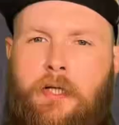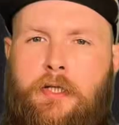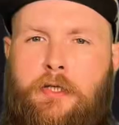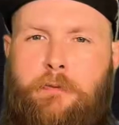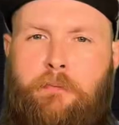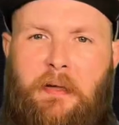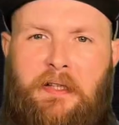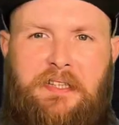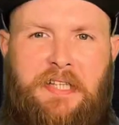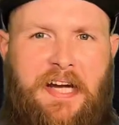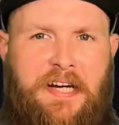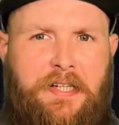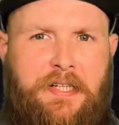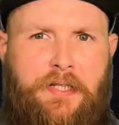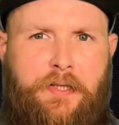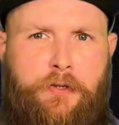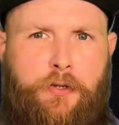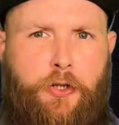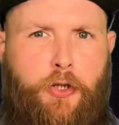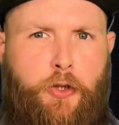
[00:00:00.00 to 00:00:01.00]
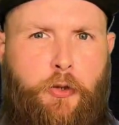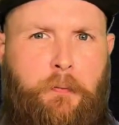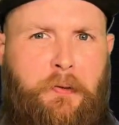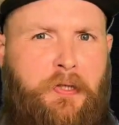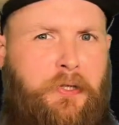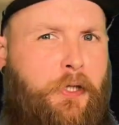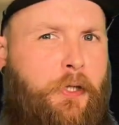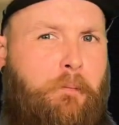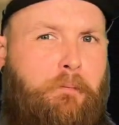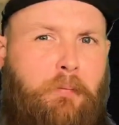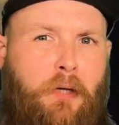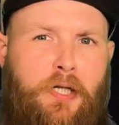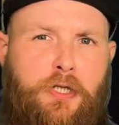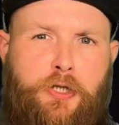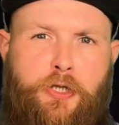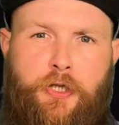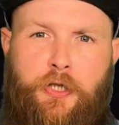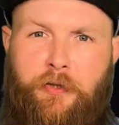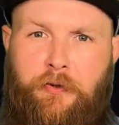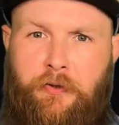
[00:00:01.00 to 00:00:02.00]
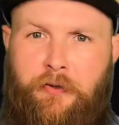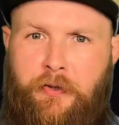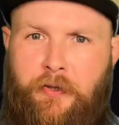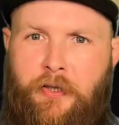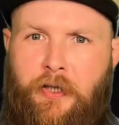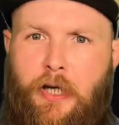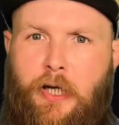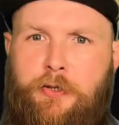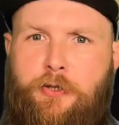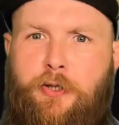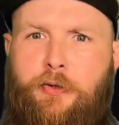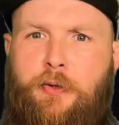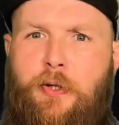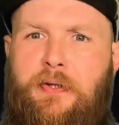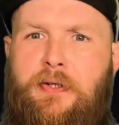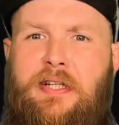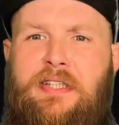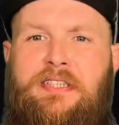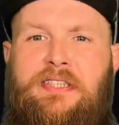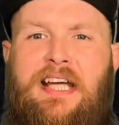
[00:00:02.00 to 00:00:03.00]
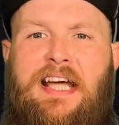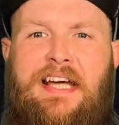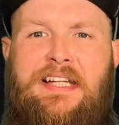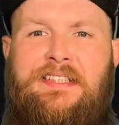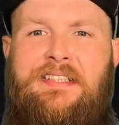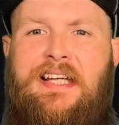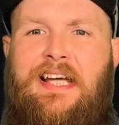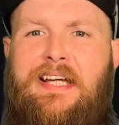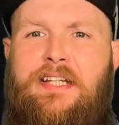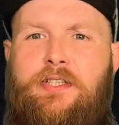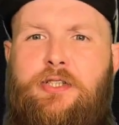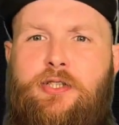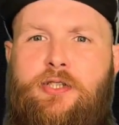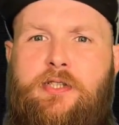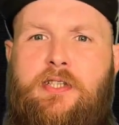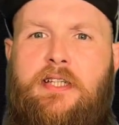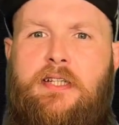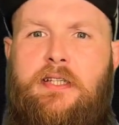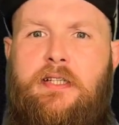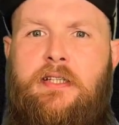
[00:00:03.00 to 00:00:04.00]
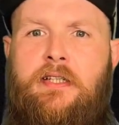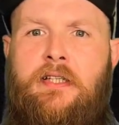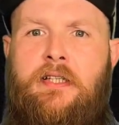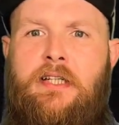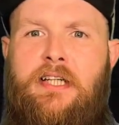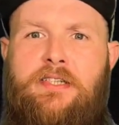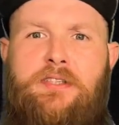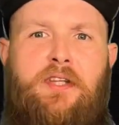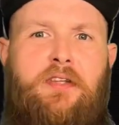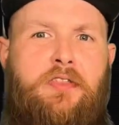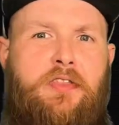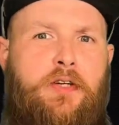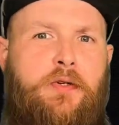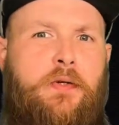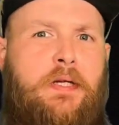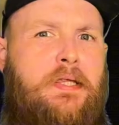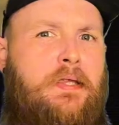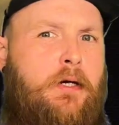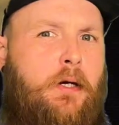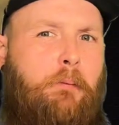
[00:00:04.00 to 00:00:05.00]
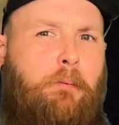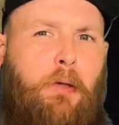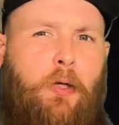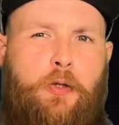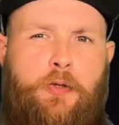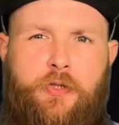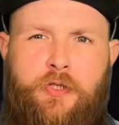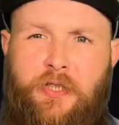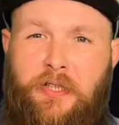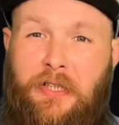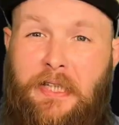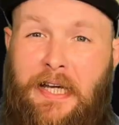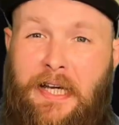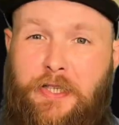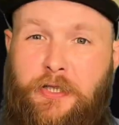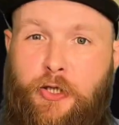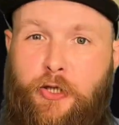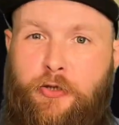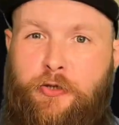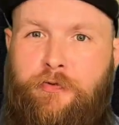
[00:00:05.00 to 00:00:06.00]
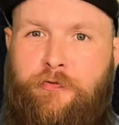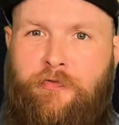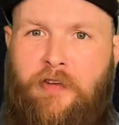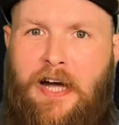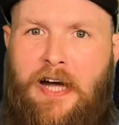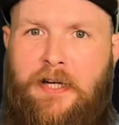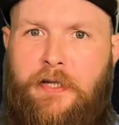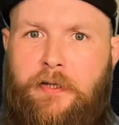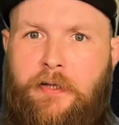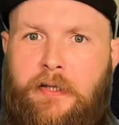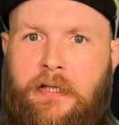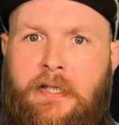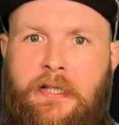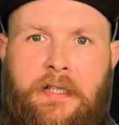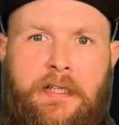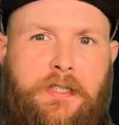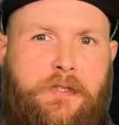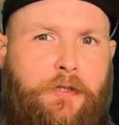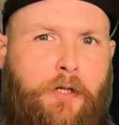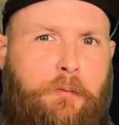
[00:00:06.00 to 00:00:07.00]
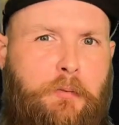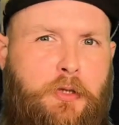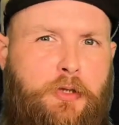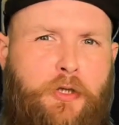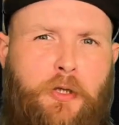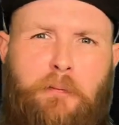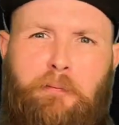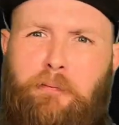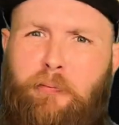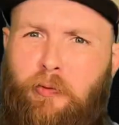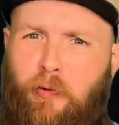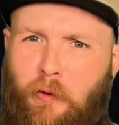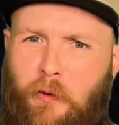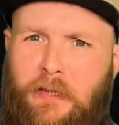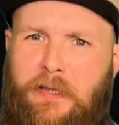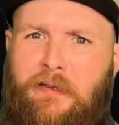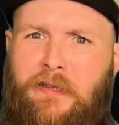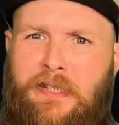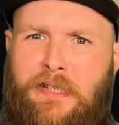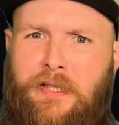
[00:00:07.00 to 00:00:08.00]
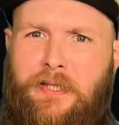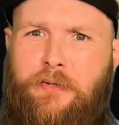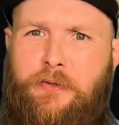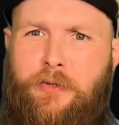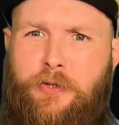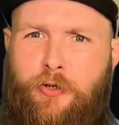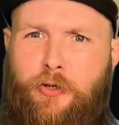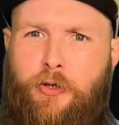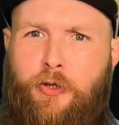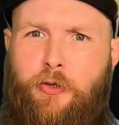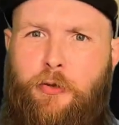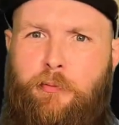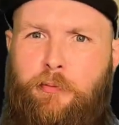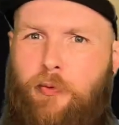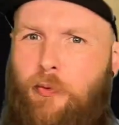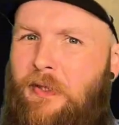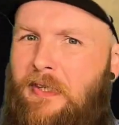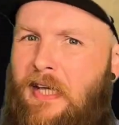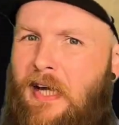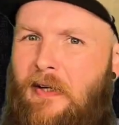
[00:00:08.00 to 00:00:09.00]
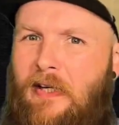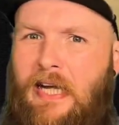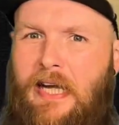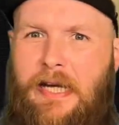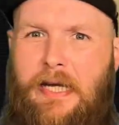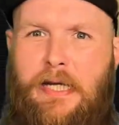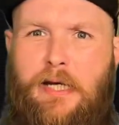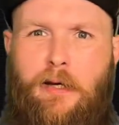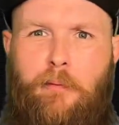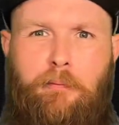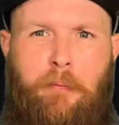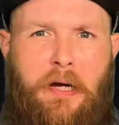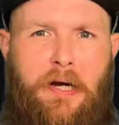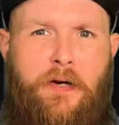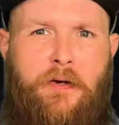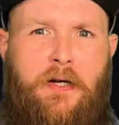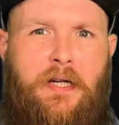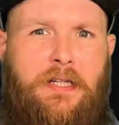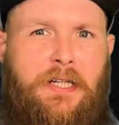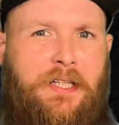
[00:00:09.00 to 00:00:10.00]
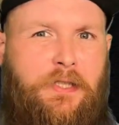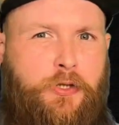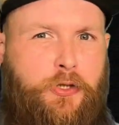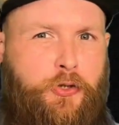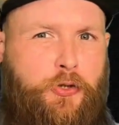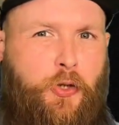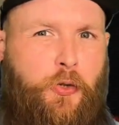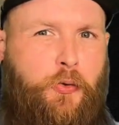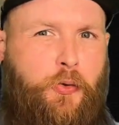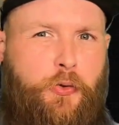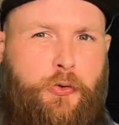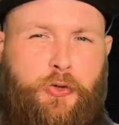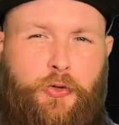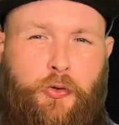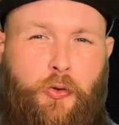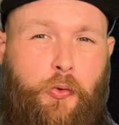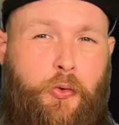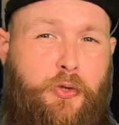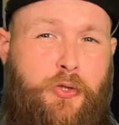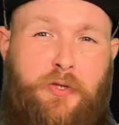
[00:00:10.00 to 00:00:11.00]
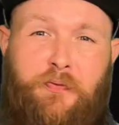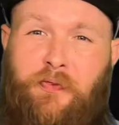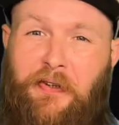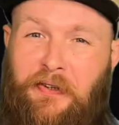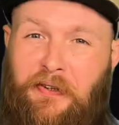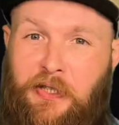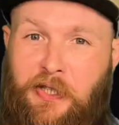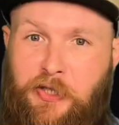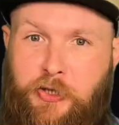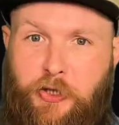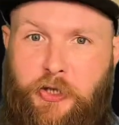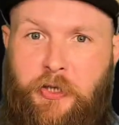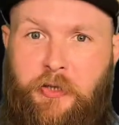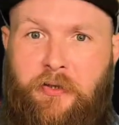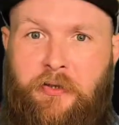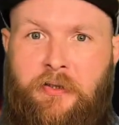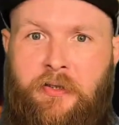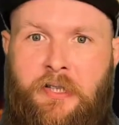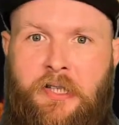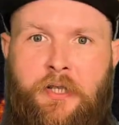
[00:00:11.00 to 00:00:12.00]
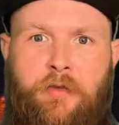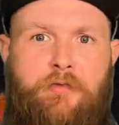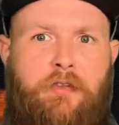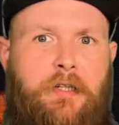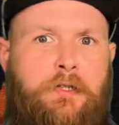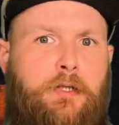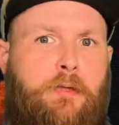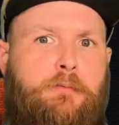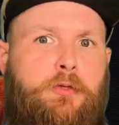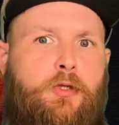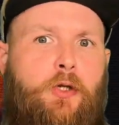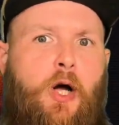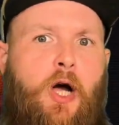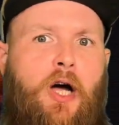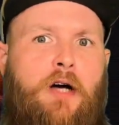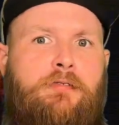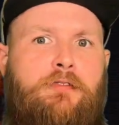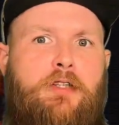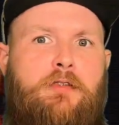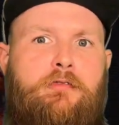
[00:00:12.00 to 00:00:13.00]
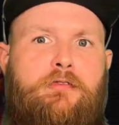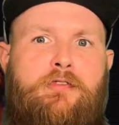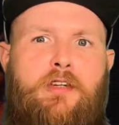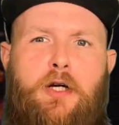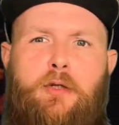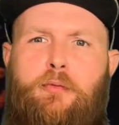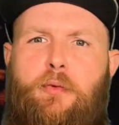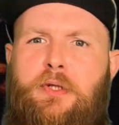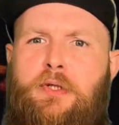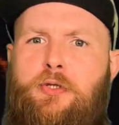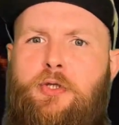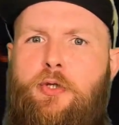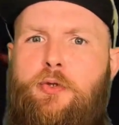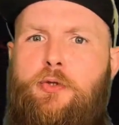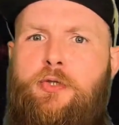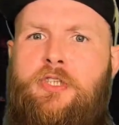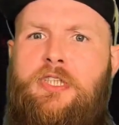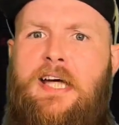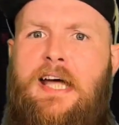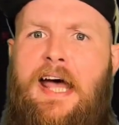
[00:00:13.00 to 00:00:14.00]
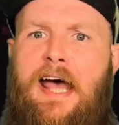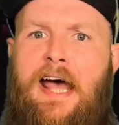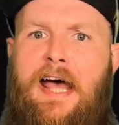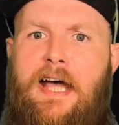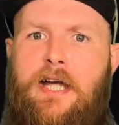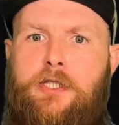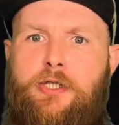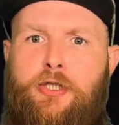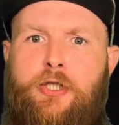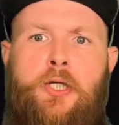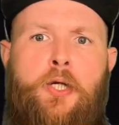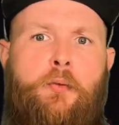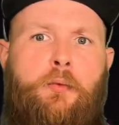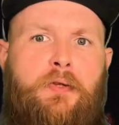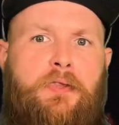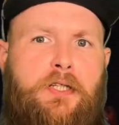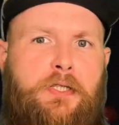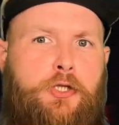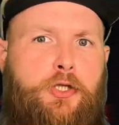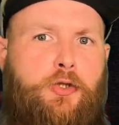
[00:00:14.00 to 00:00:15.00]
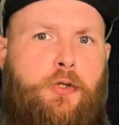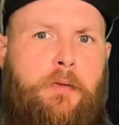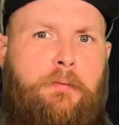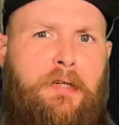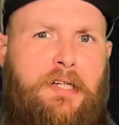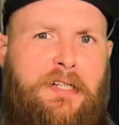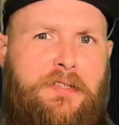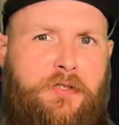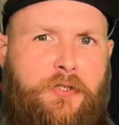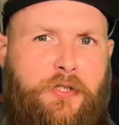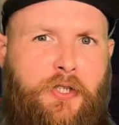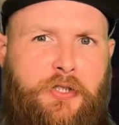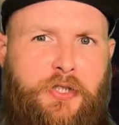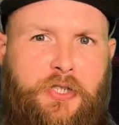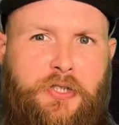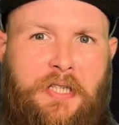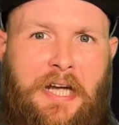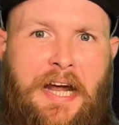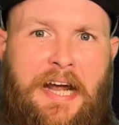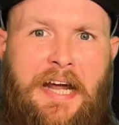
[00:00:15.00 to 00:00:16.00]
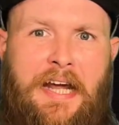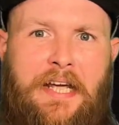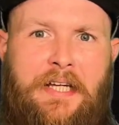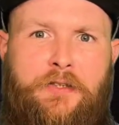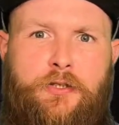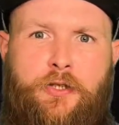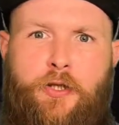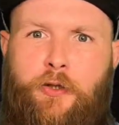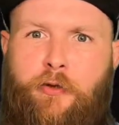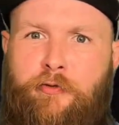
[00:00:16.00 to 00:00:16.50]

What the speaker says: Spontaneous human combustion, also known as SHC, is the theory that a person catches fire and is almost completely consumed without any apparent external source of ignition. Victims are often found reduced to ash with extremities such as hands or